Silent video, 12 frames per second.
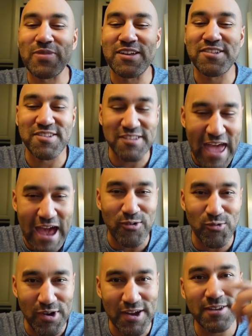snack
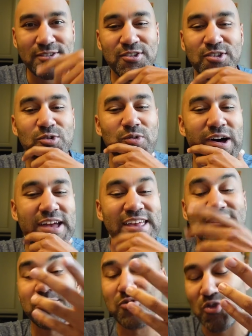run to
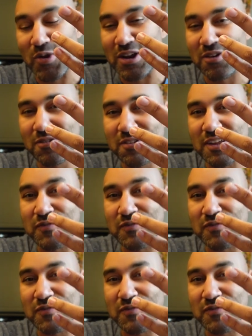get some Doritos.